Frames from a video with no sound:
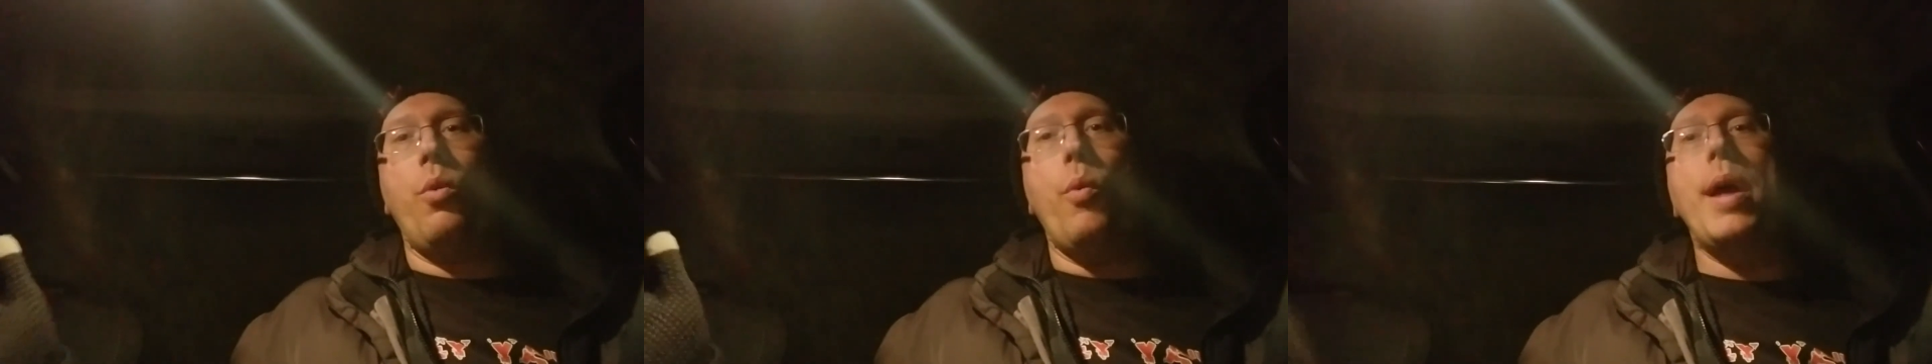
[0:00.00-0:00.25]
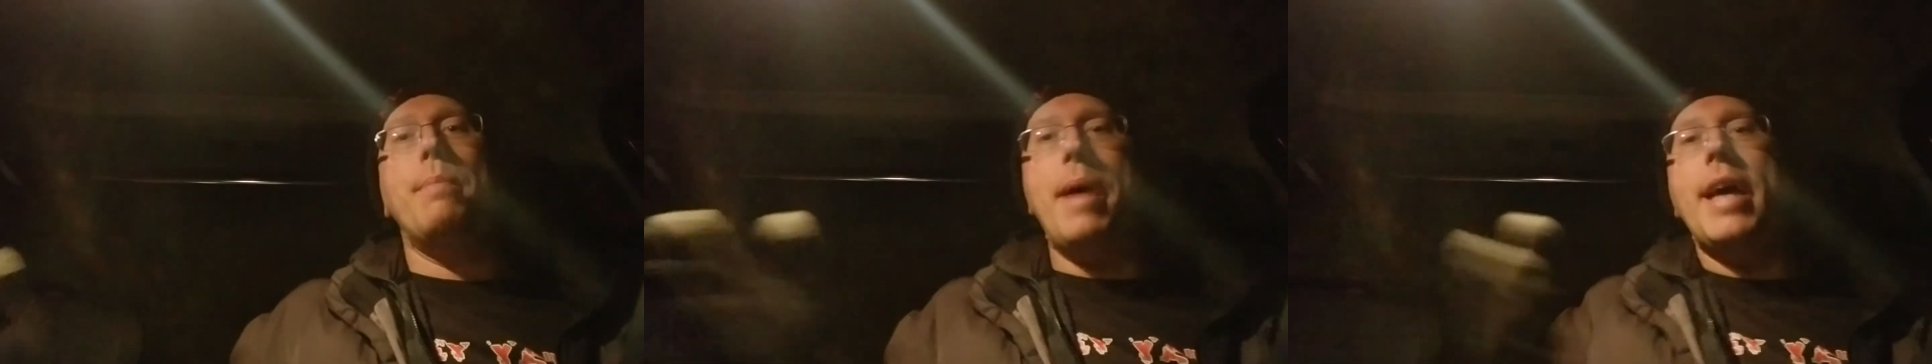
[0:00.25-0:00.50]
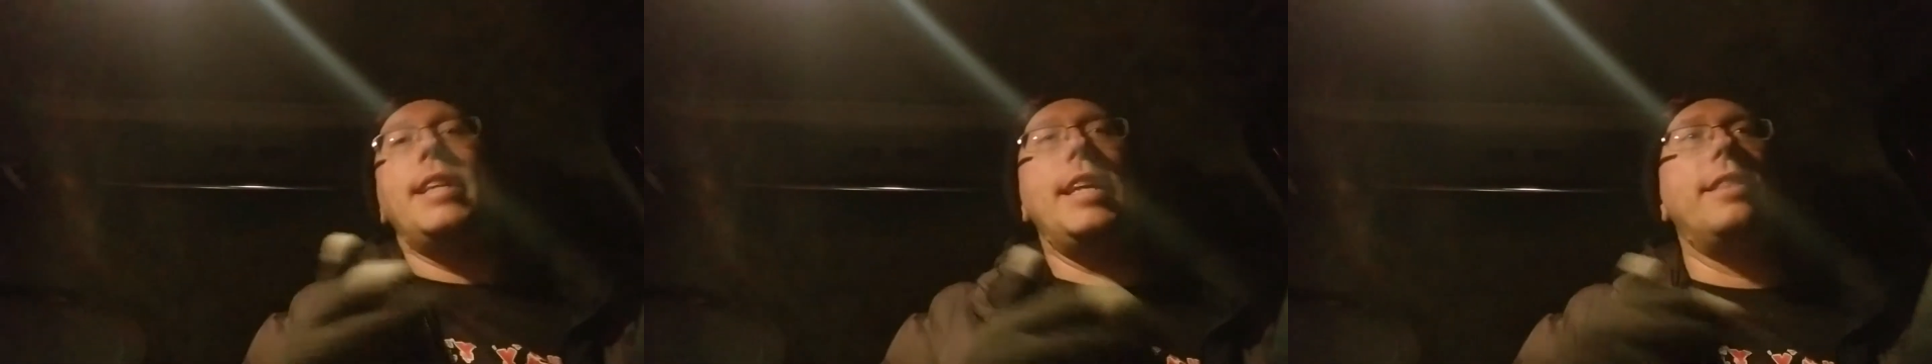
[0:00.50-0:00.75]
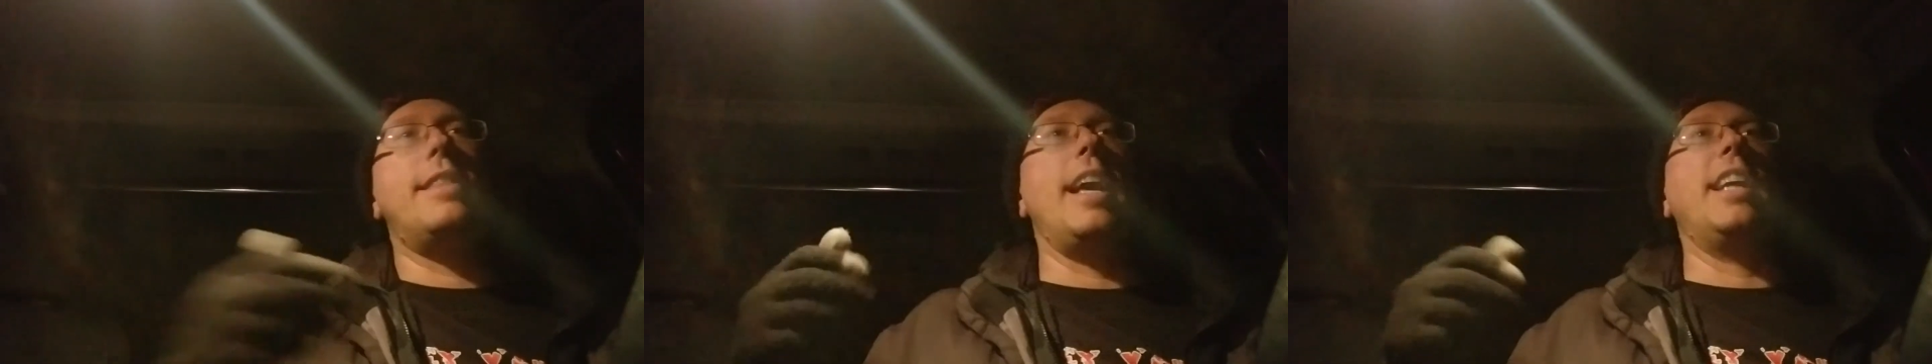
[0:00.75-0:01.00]
when men
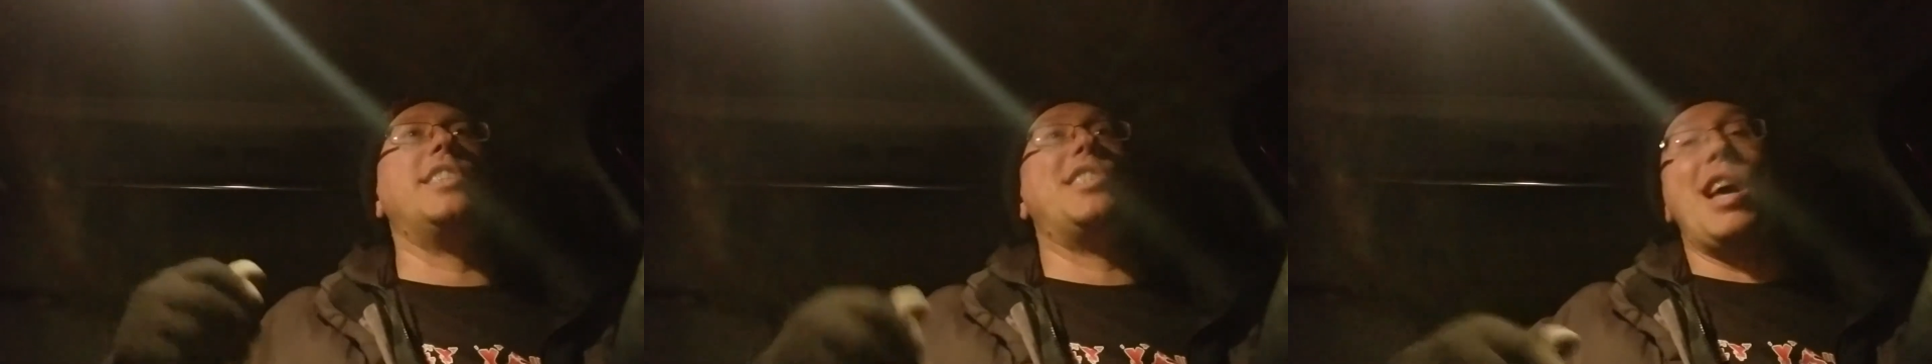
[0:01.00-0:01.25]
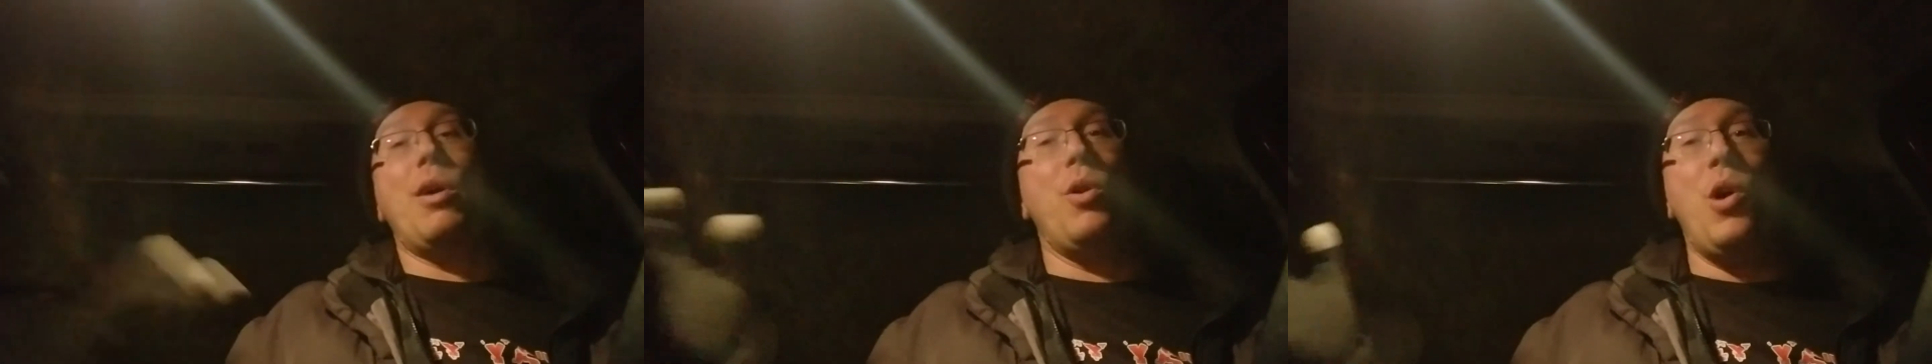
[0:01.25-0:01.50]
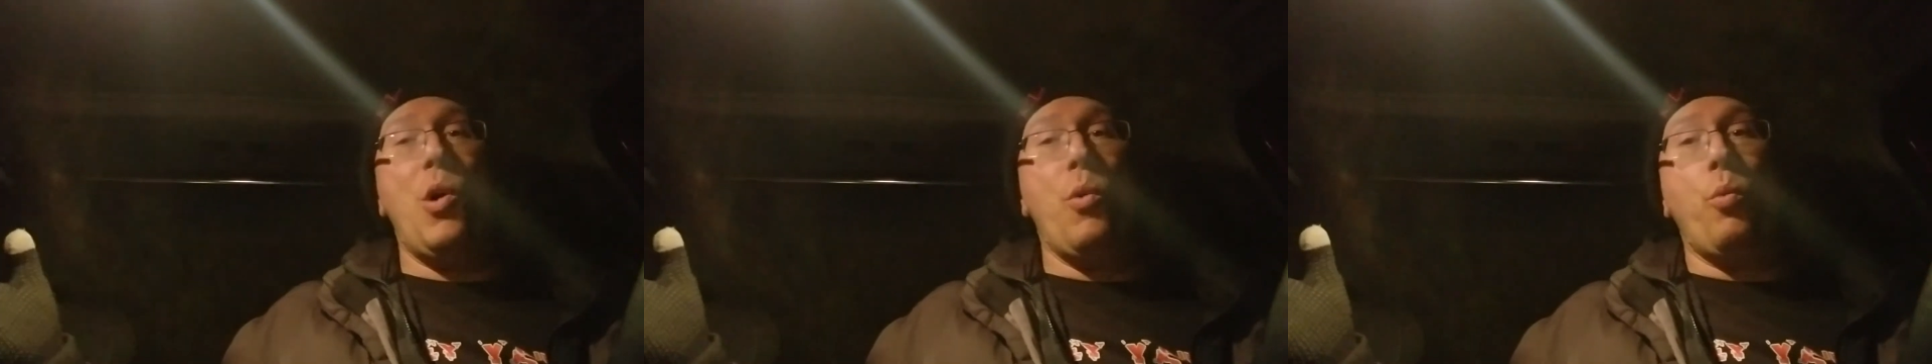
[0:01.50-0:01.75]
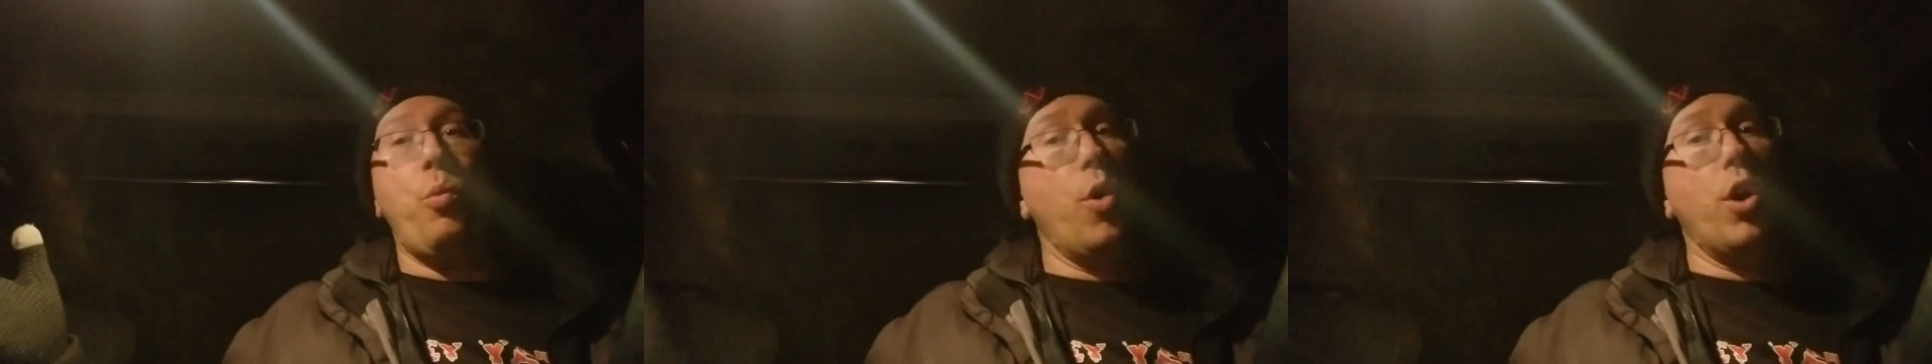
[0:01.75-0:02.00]
did things that
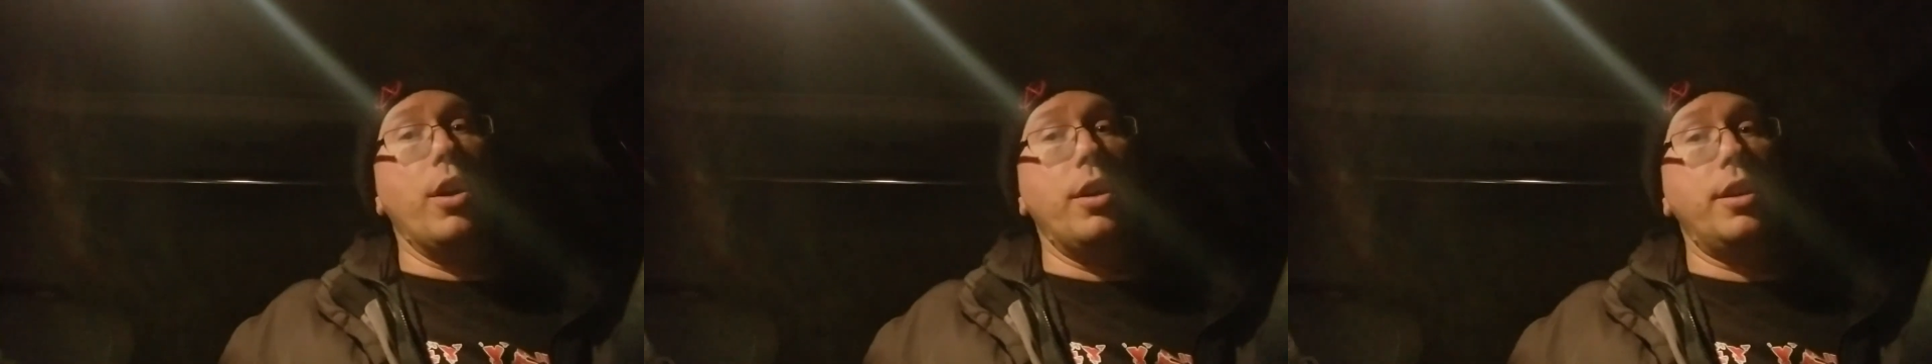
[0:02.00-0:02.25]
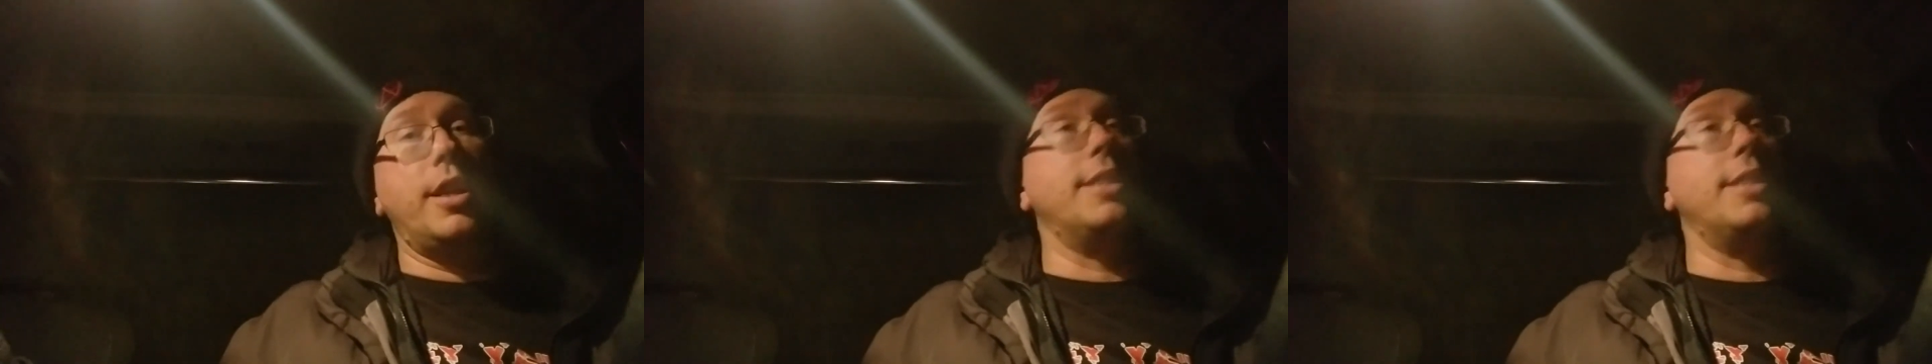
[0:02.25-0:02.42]
weren't